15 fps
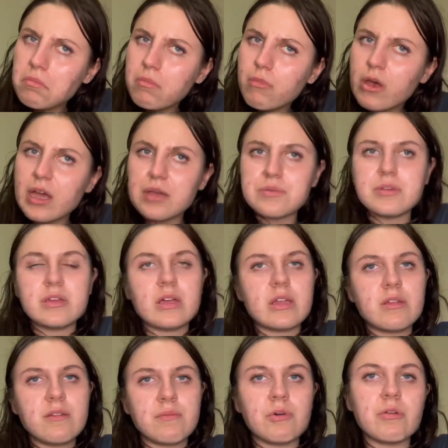Oh, actually, I
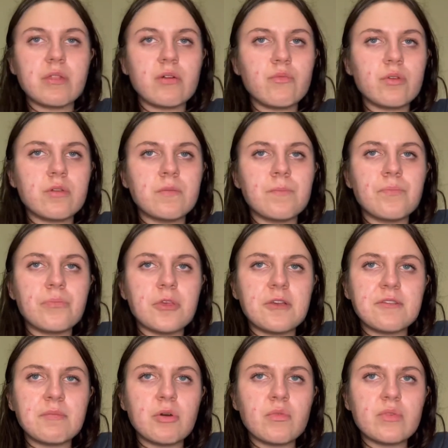didn't smell that one. I
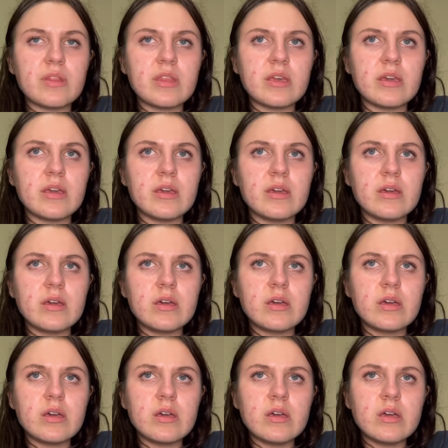smelled the
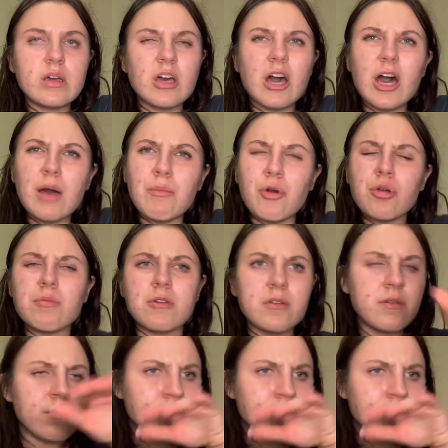Moment.